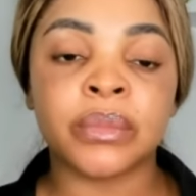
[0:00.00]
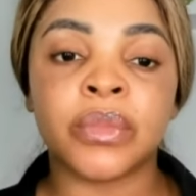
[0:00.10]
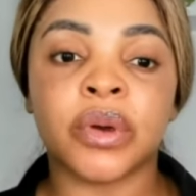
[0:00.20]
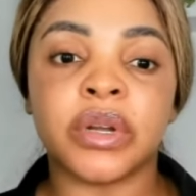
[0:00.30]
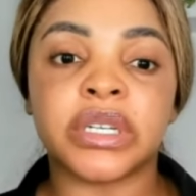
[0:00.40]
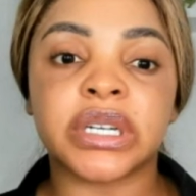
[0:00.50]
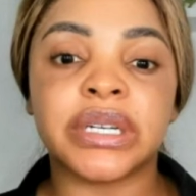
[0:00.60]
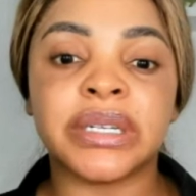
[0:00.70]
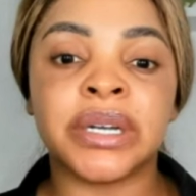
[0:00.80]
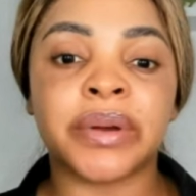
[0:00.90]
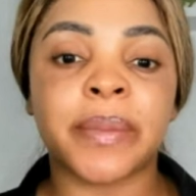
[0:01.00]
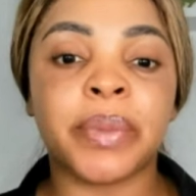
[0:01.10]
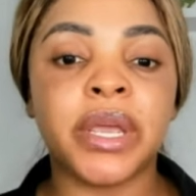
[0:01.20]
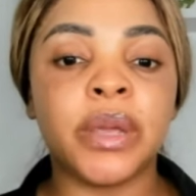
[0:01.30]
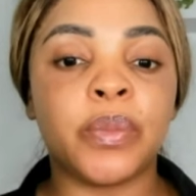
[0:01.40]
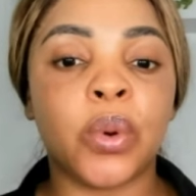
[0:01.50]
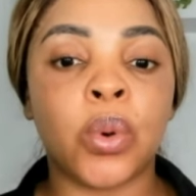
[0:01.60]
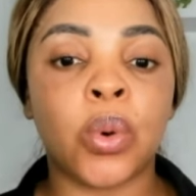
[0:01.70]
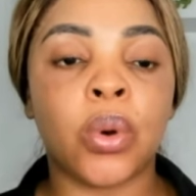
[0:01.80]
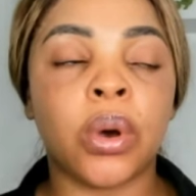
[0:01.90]
But there are
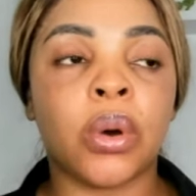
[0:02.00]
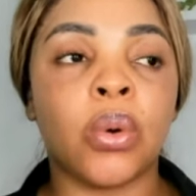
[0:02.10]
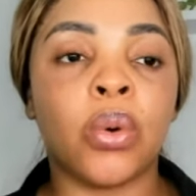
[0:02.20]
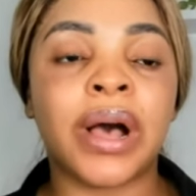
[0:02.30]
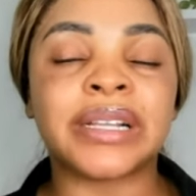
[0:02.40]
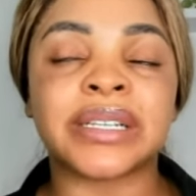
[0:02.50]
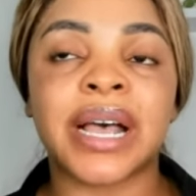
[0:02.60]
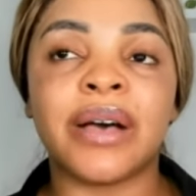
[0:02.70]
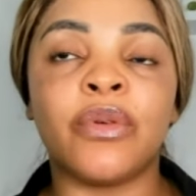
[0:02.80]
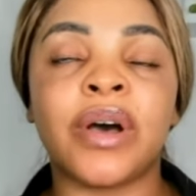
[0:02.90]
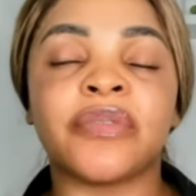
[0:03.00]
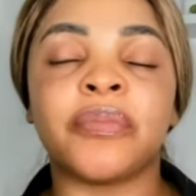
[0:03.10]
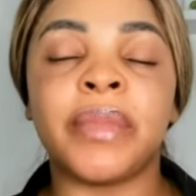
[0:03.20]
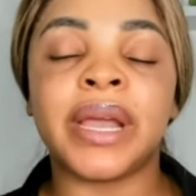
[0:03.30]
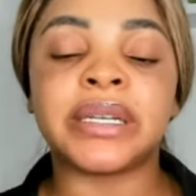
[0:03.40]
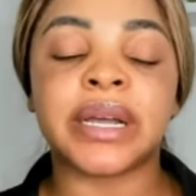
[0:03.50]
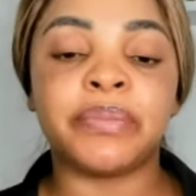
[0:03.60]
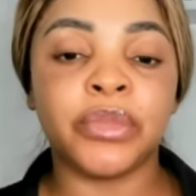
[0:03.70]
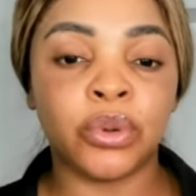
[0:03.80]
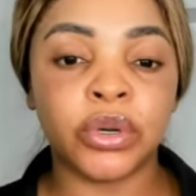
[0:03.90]
people who have met
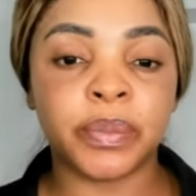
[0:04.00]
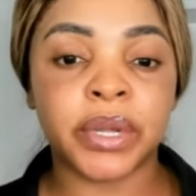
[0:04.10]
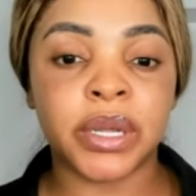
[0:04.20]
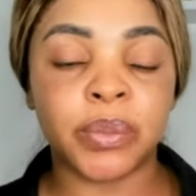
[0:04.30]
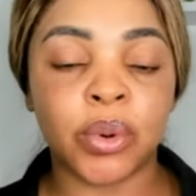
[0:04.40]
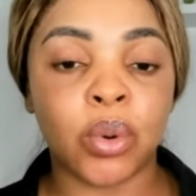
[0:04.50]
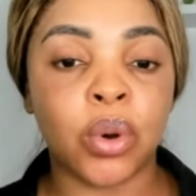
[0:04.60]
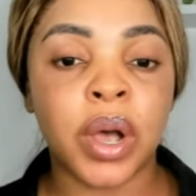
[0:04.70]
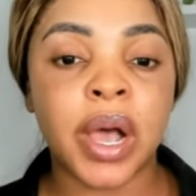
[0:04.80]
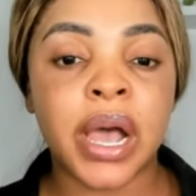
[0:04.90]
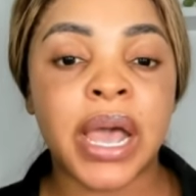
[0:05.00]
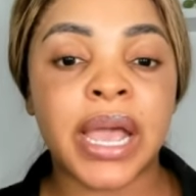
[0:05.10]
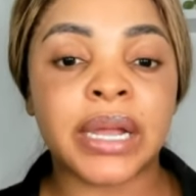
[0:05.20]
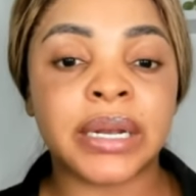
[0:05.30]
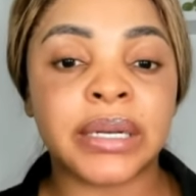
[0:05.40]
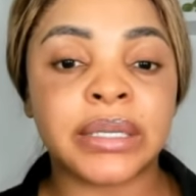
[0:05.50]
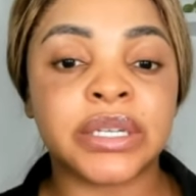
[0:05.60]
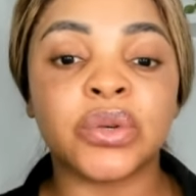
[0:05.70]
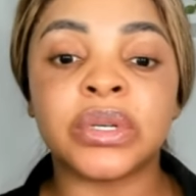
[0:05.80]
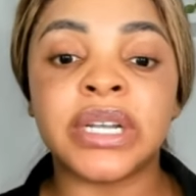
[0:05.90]
good people, and
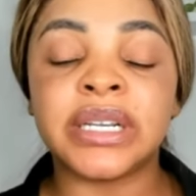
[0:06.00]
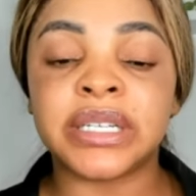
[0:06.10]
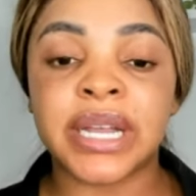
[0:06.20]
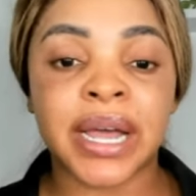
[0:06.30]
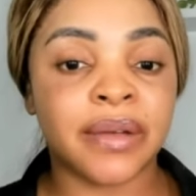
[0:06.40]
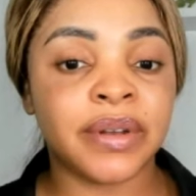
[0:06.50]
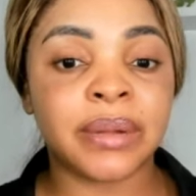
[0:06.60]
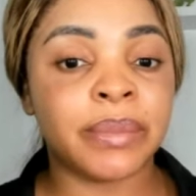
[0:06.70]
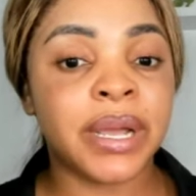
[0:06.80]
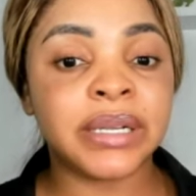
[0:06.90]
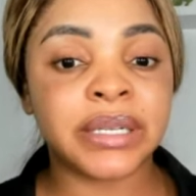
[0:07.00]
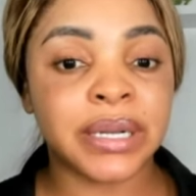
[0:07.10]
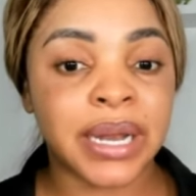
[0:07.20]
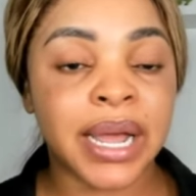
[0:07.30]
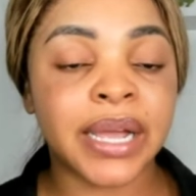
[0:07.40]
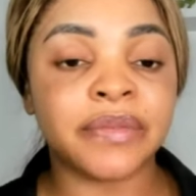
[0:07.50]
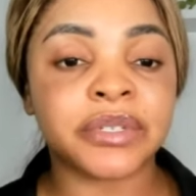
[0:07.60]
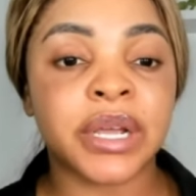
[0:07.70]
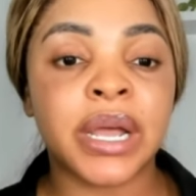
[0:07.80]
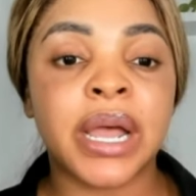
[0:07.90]
to date they're having amazing
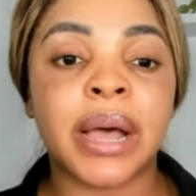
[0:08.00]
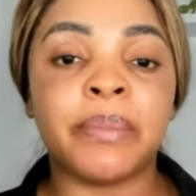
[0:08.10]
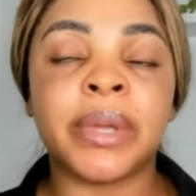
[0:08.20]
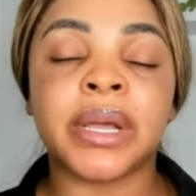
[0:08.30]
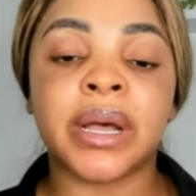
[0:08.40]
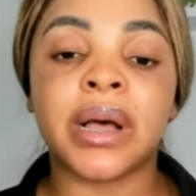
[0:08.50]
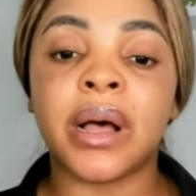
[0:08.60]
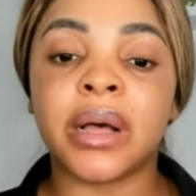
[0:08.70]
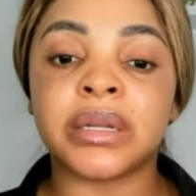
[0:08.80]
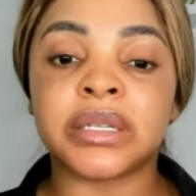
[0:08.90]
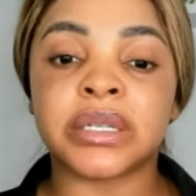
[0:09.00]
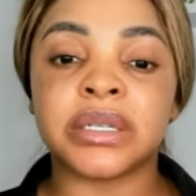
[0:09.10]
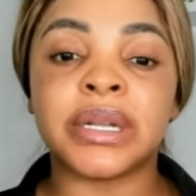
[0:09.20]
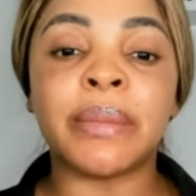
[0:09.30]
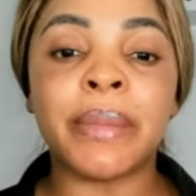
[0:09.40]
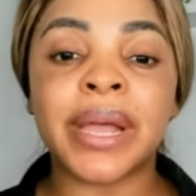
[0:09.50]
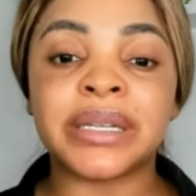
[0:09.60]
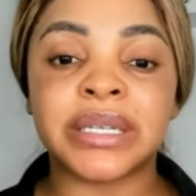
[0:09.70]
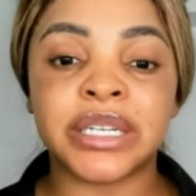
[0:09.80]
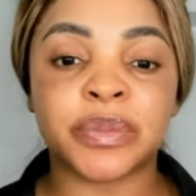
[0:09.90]
lives because they
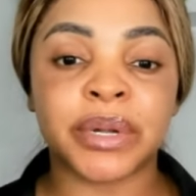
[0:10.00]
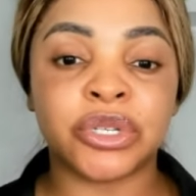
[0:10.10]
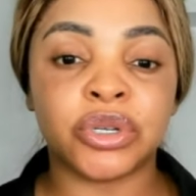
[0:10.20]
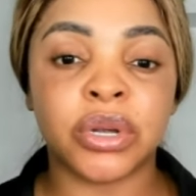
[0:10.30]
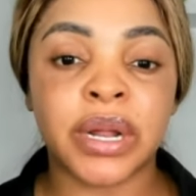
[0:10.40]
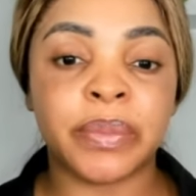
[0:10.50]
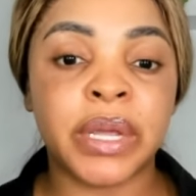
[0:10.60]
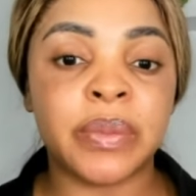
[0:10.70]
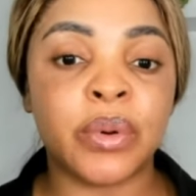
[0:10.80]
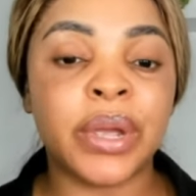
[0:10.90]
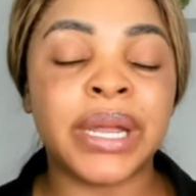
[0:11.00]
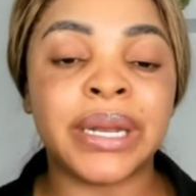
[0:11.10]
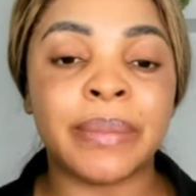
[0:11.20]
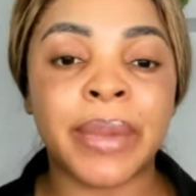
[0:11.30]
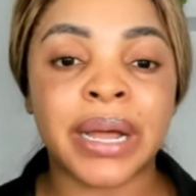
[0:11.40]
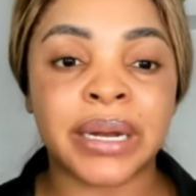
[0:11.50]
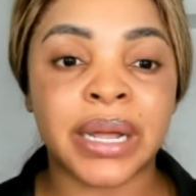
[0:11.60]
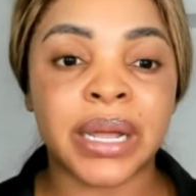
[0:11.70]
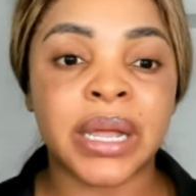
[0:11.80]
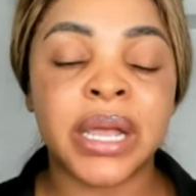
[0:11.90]
met these particular people in the
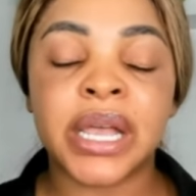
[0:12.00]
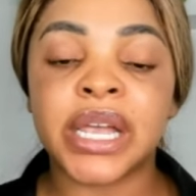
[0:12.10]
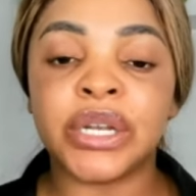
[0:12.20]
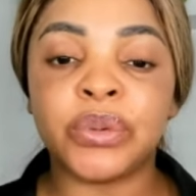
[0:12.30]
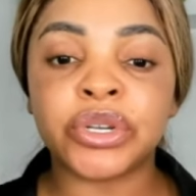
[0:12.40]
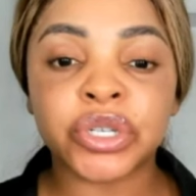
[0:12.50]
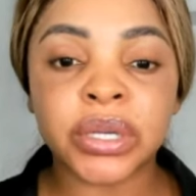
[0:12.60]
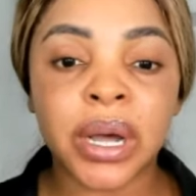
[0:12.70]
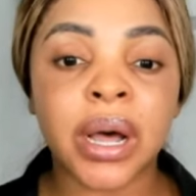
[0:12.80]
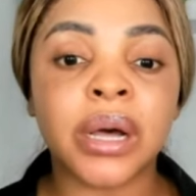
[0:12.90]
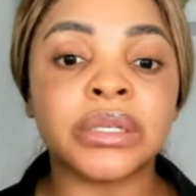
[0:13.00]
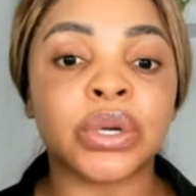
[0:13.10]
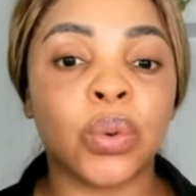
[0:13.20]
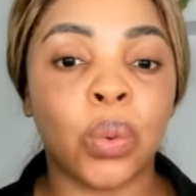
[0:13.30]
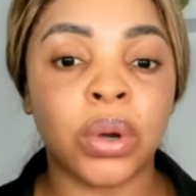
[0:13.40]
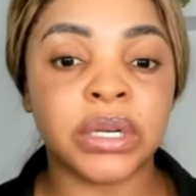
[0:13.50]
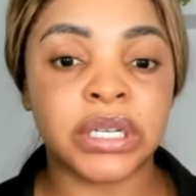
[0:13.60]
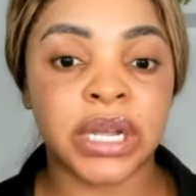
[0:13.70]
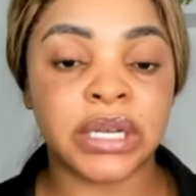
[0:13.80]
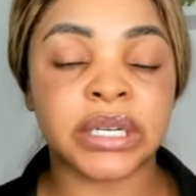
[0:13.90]
manner in which God
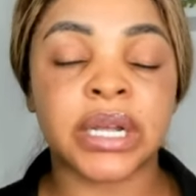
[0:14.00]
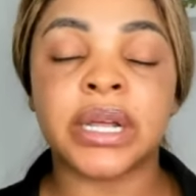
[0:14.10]
wanted